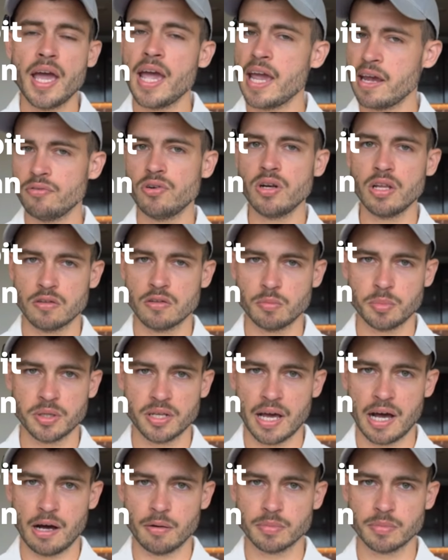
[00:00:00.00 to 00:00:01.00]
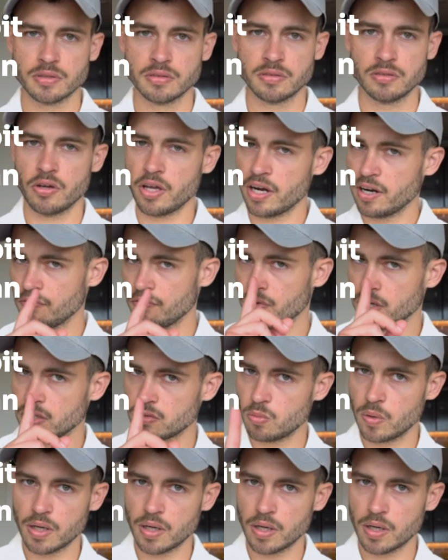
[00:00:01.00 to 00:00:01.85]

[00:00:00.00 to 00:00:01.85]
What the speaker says: every little bit helps. You can invest